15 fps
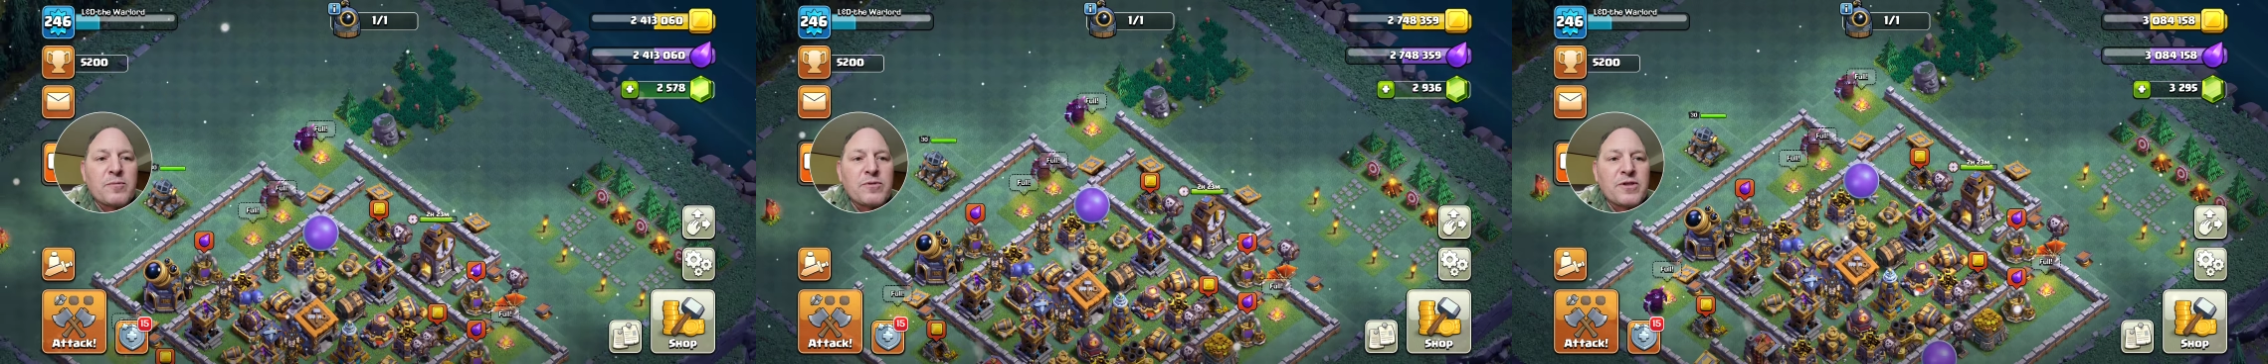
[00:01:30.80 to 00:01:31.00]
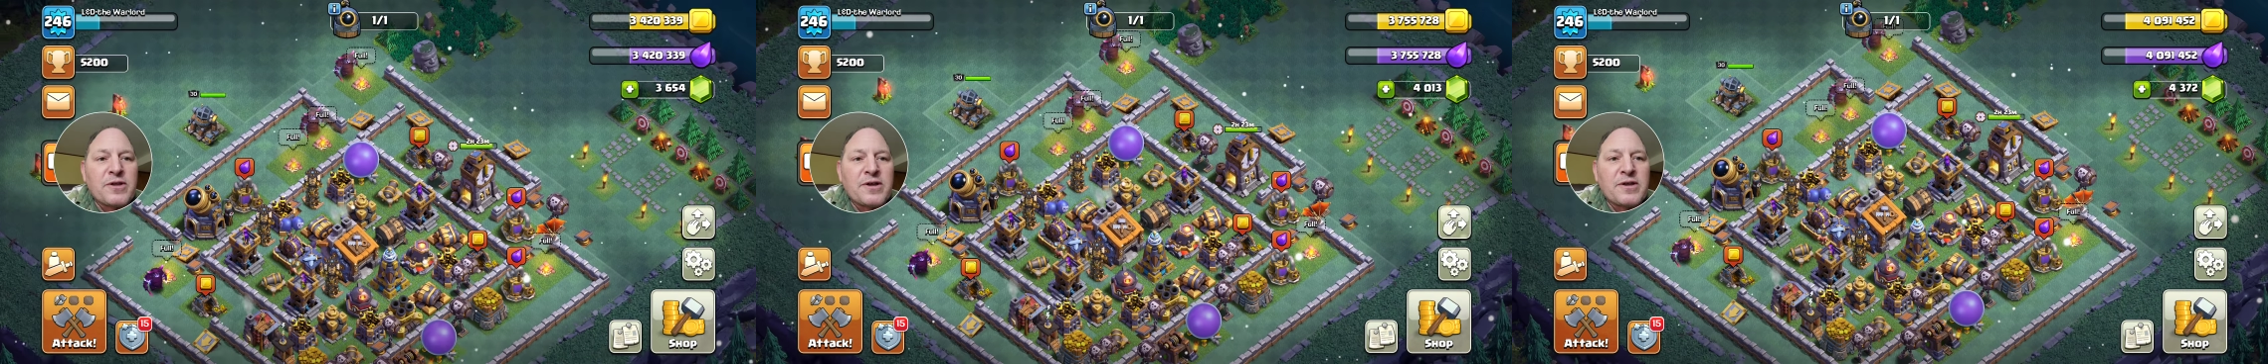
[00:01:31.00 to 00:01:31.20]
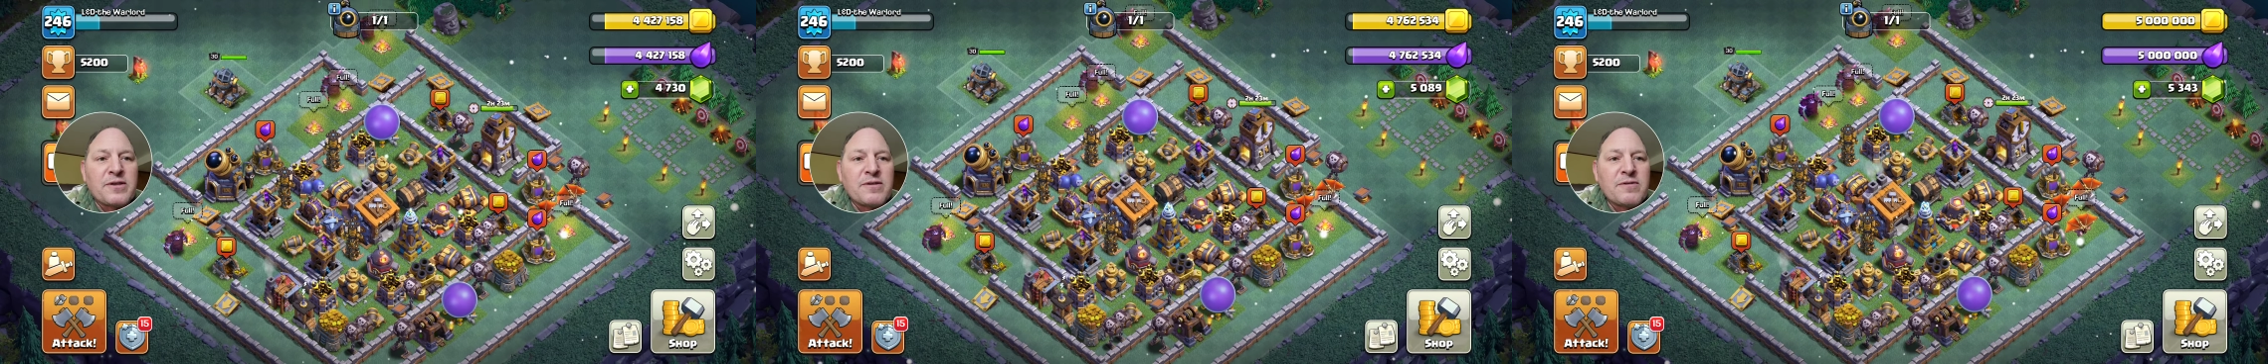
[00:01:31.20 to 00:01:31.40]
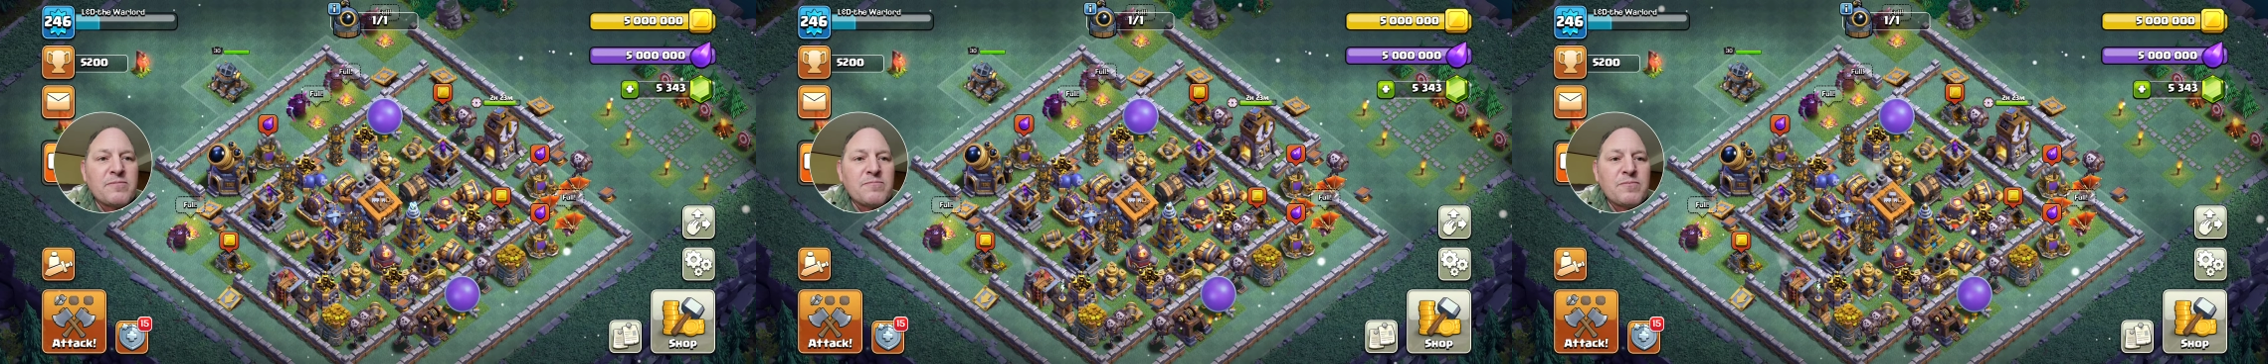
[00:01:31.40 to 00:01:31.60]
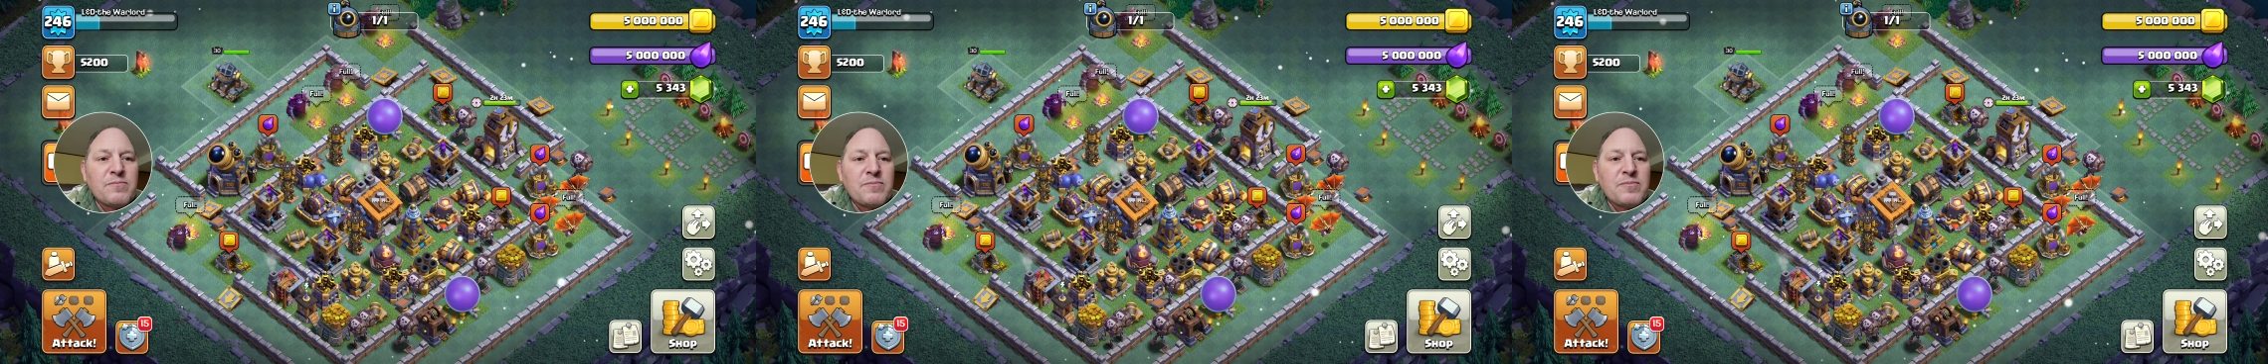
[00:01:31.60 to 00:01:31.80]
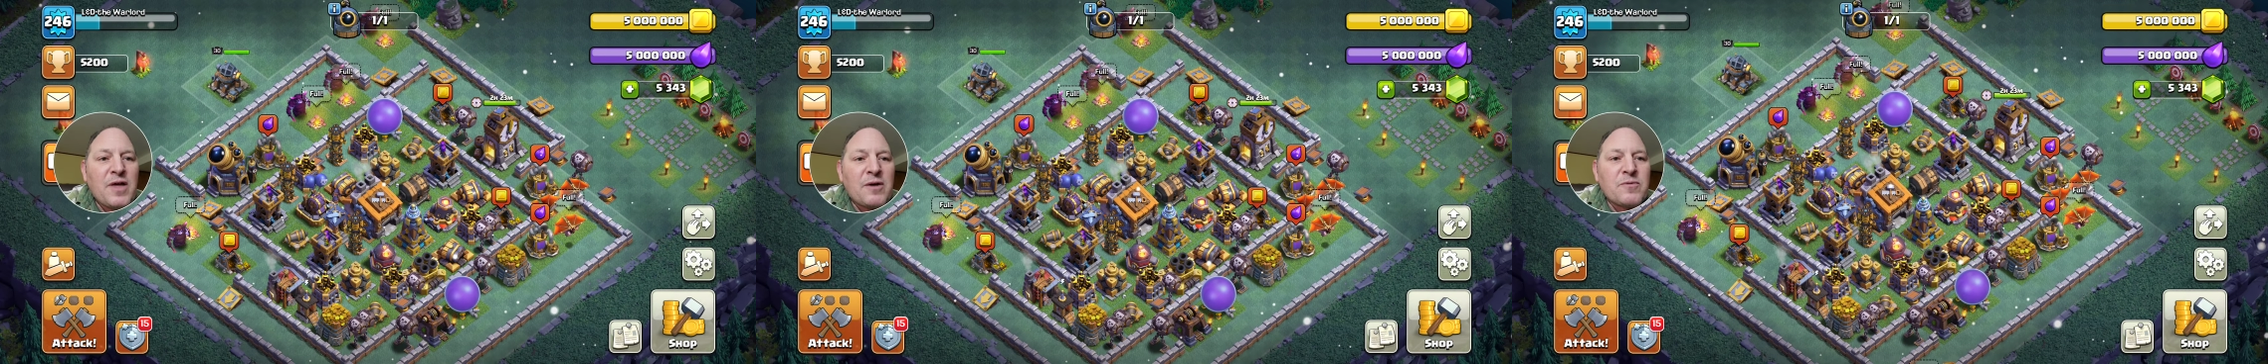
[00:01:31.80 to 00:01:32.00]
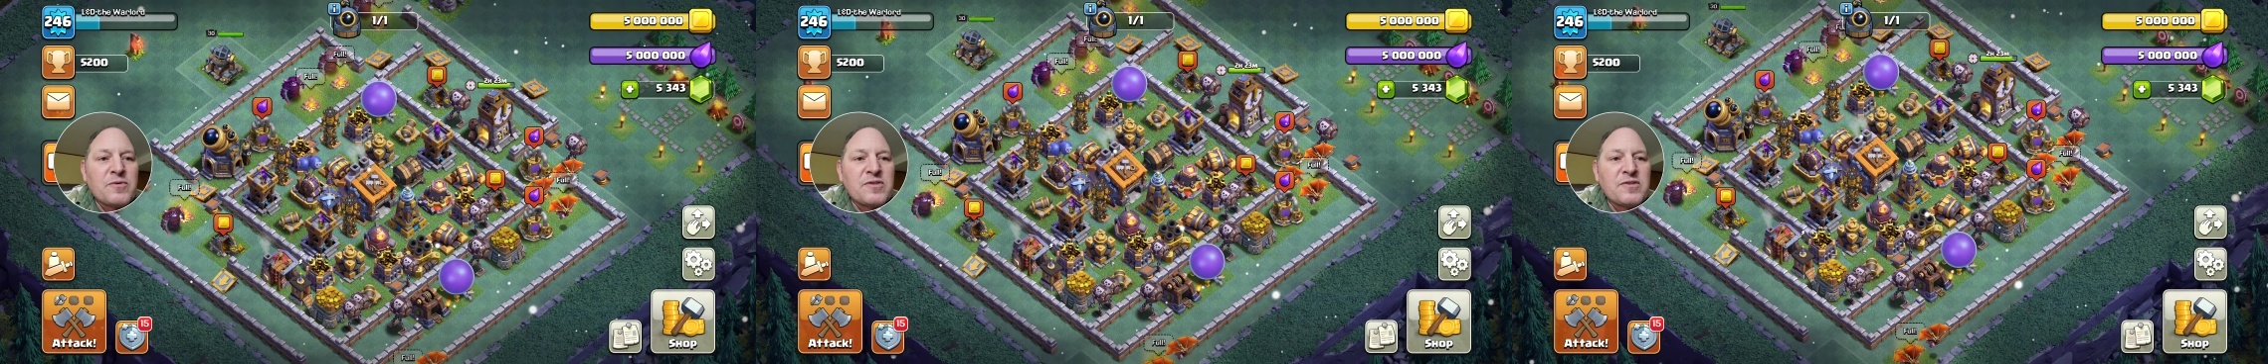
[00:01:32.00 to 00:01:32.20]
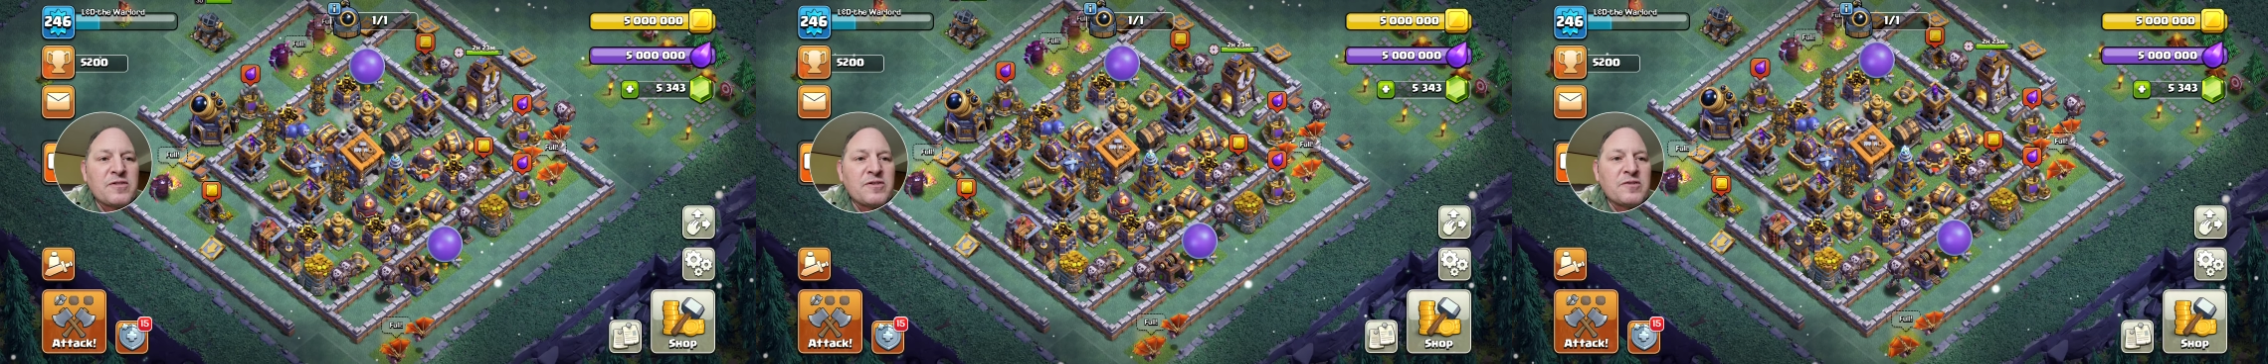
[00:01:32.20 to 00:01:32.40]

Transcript: started playing, I would see